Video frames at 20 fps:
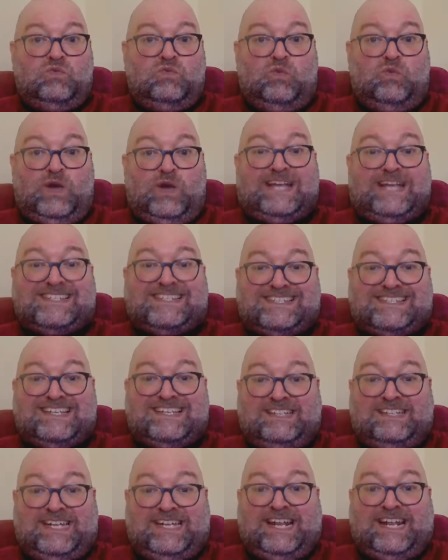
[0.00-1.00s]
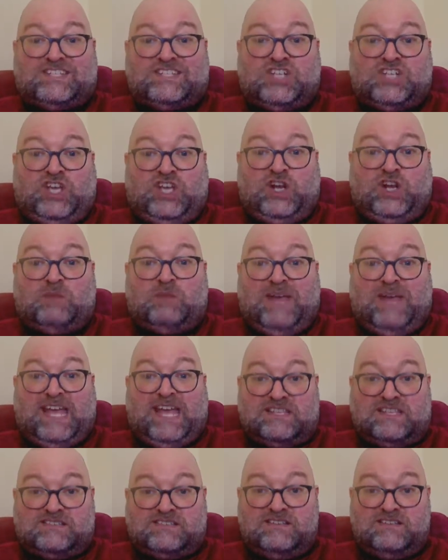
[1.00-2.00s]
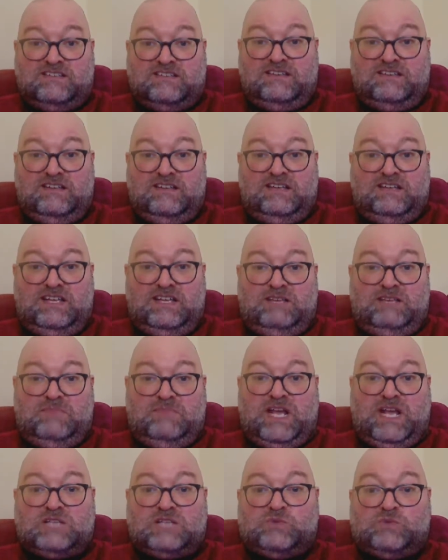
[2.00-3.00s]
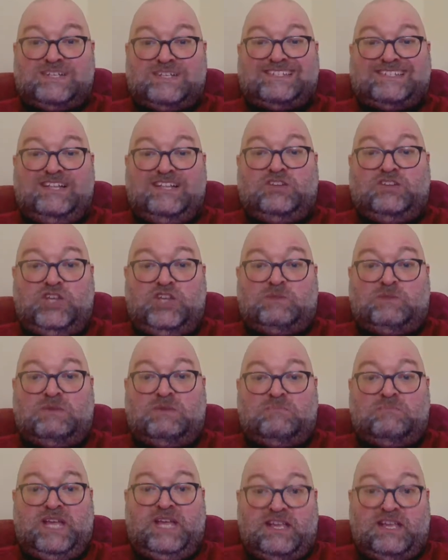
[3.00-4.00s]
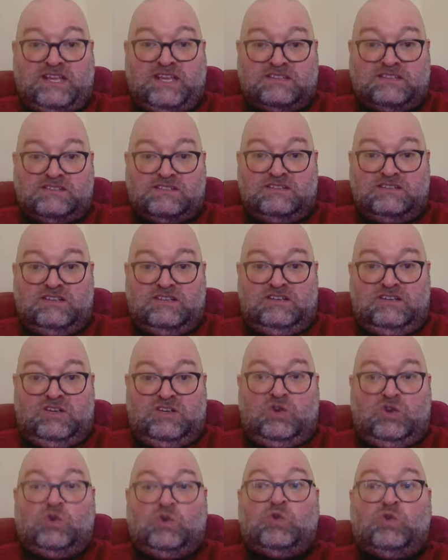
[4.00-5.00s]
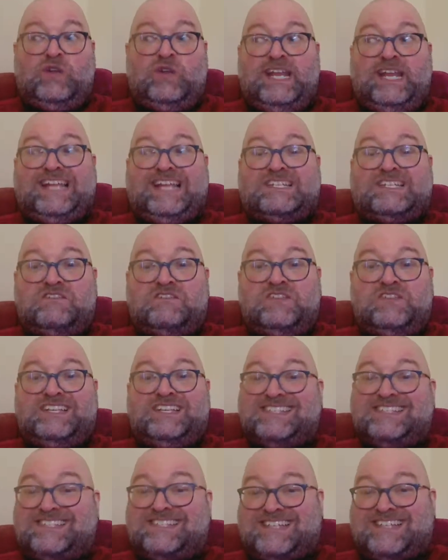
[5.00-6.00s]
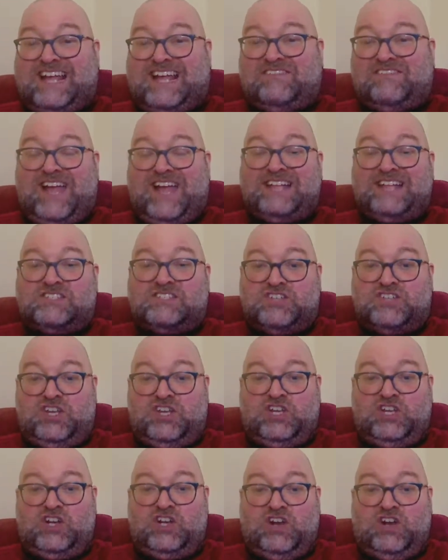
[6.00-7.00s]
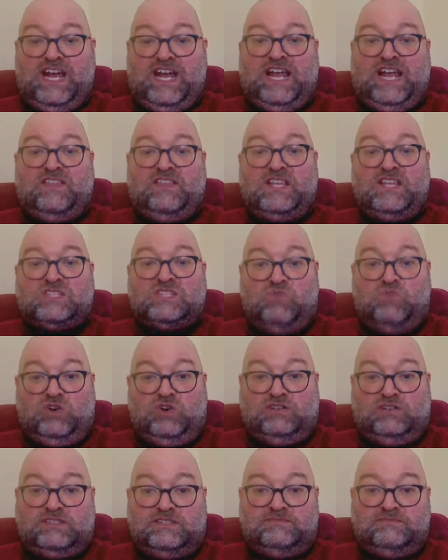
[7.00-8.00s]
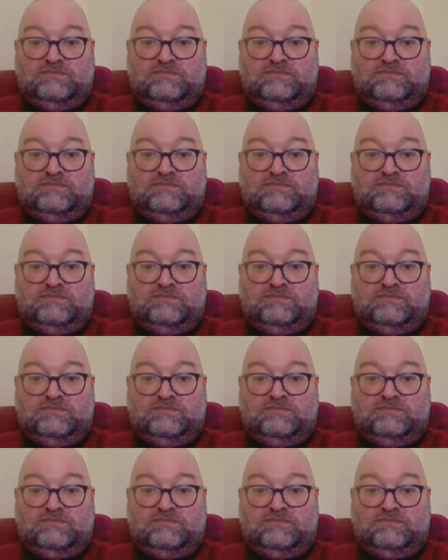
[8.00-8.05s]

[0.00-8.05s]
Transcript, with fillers: we still need a secure base because we're still human beings who need to feel safe and secure in this world.